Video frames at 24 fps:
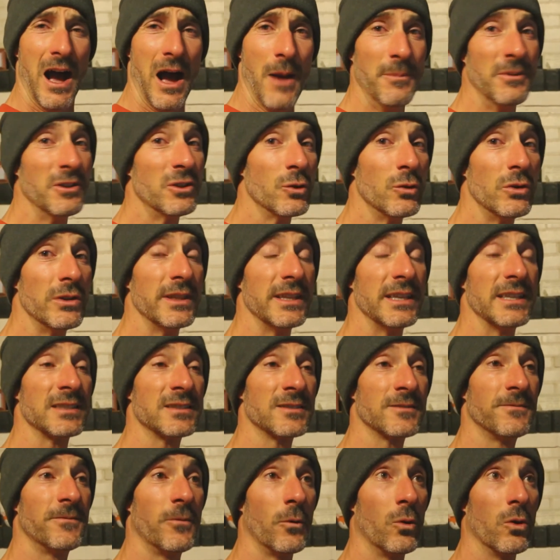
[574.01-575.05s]
I've been doing
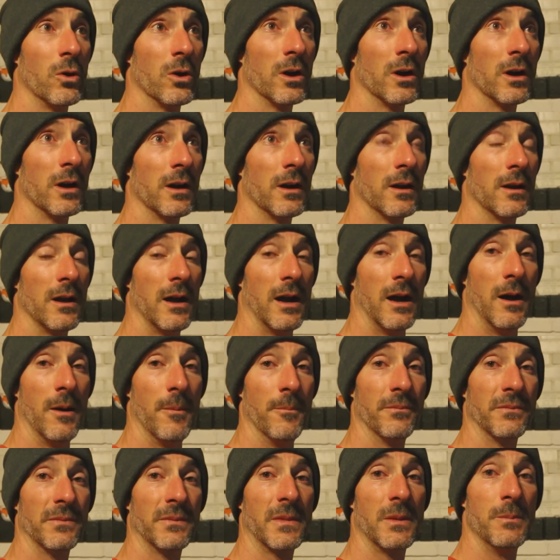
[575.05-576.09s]
this
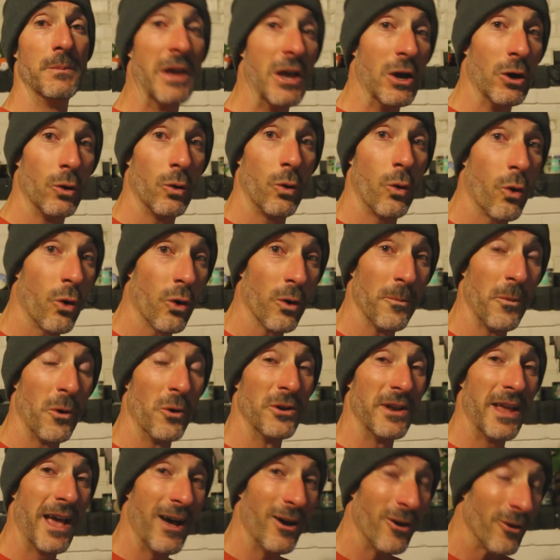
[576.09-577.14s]
for male
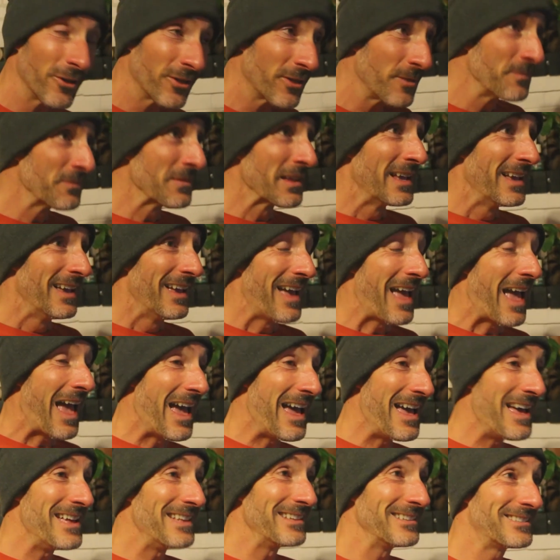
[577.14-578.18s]
hormone health
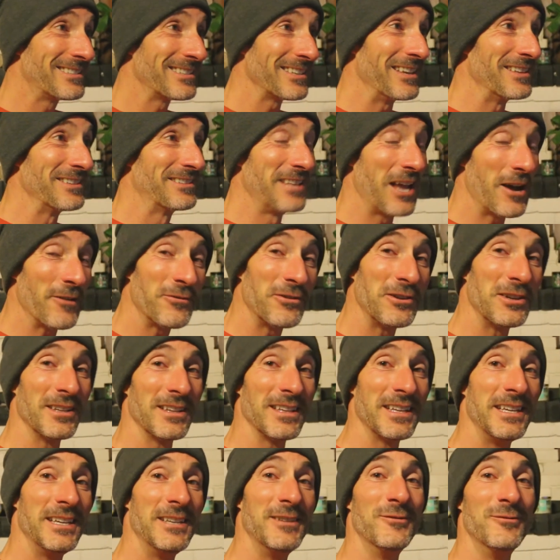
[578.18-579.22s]
and
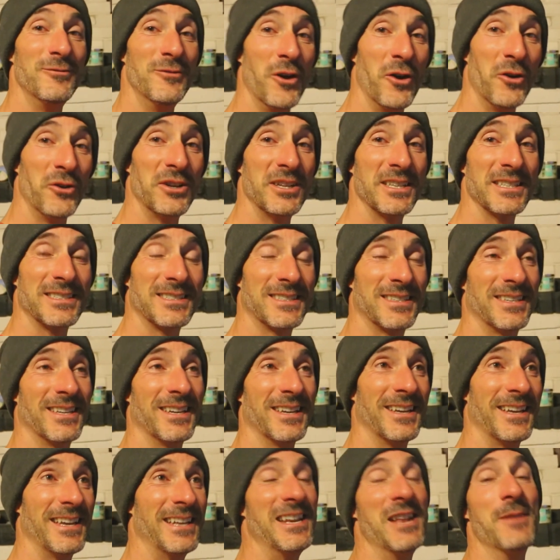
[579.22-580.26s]
definitely noticed
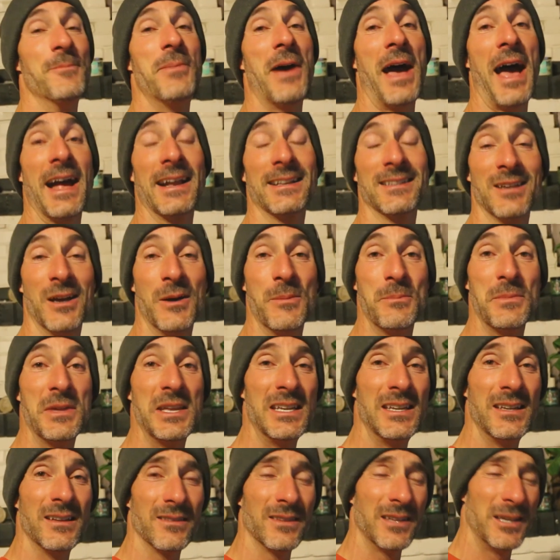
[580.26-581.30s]
an impact
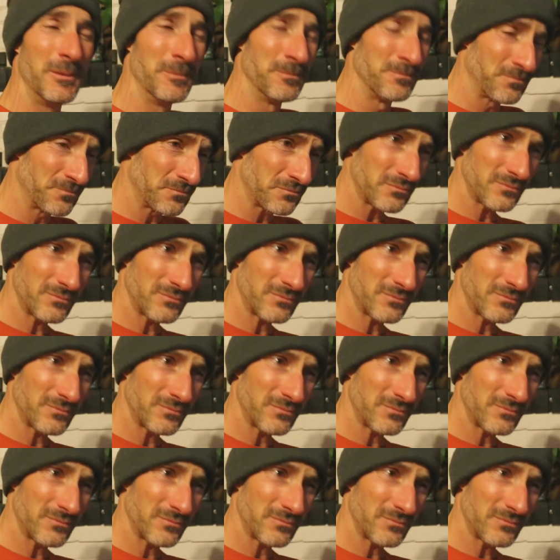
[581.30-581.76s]
immediately.